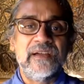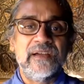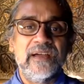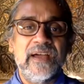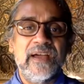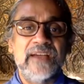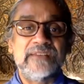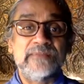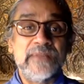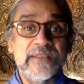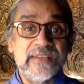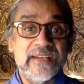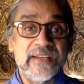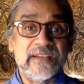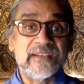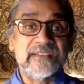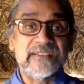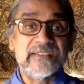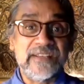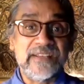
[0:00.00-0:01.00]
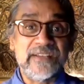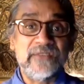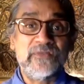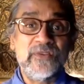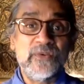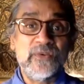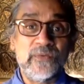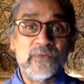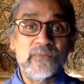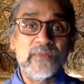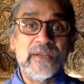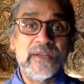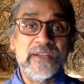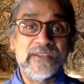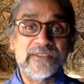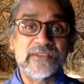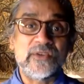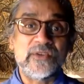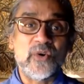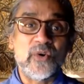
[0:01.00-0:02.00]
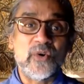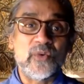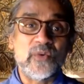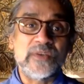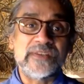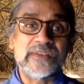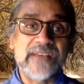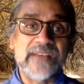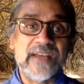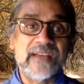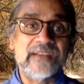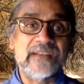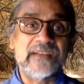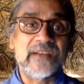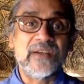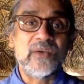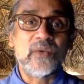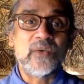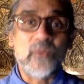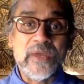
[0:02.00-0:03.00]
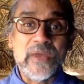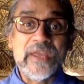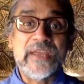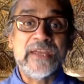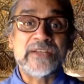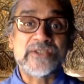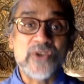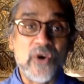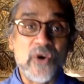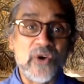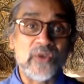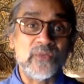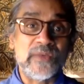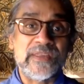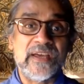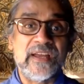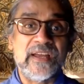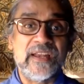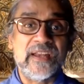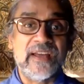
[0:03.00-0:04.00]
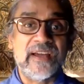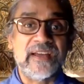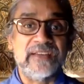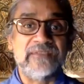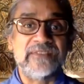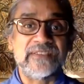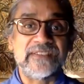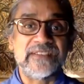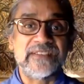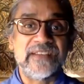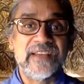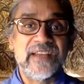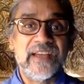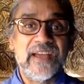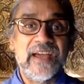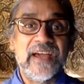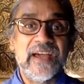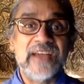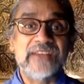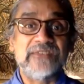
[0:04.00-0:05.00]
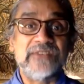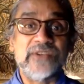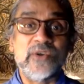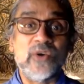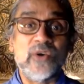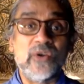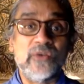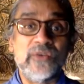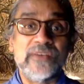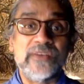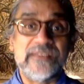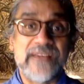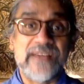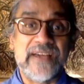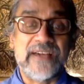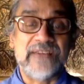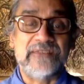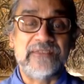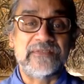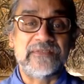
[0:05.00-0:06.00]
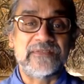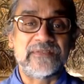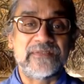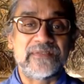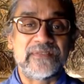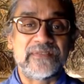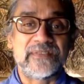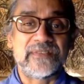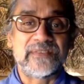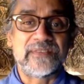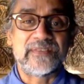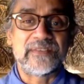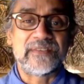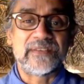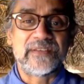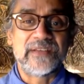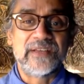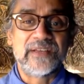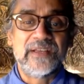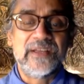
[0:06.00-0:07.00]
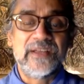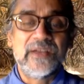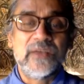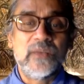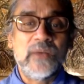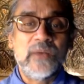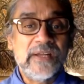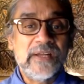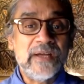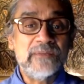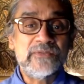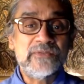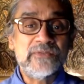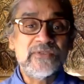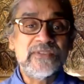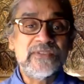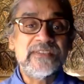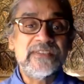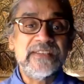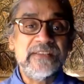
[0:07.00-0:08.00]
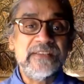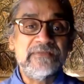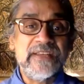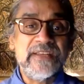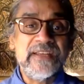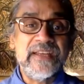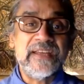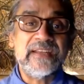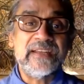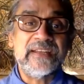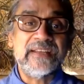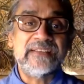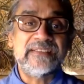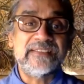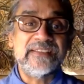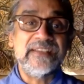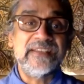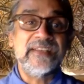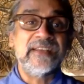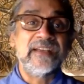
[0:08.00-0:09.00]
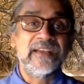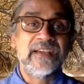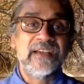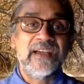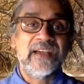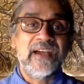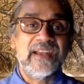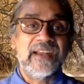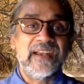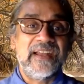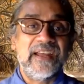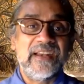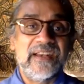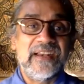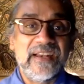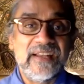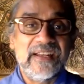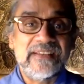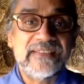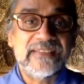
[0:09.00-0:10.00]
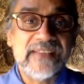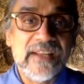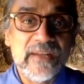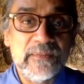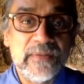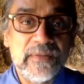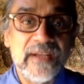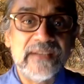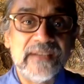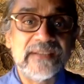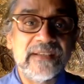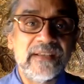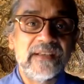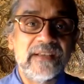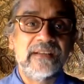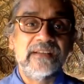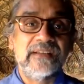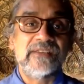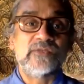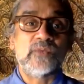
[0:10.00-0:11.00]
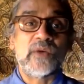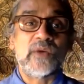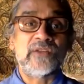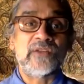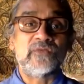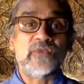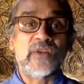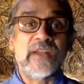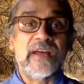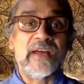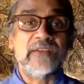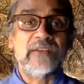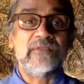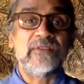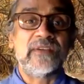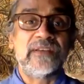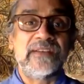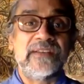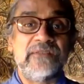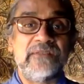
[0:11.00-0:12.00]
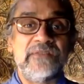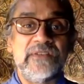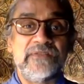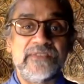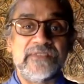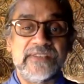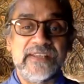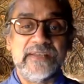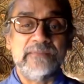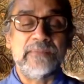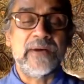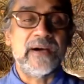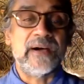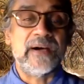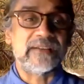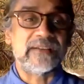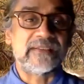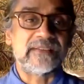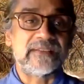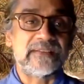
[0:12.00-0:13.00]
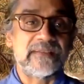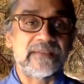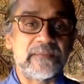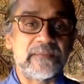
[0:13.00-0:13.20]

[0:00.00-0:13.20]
as Minthaka said a few minutes ago, was that we get on with our lives as we always have. Welcome to this evening, and let's see and let's celebrate this wonderful life that we've seen pass.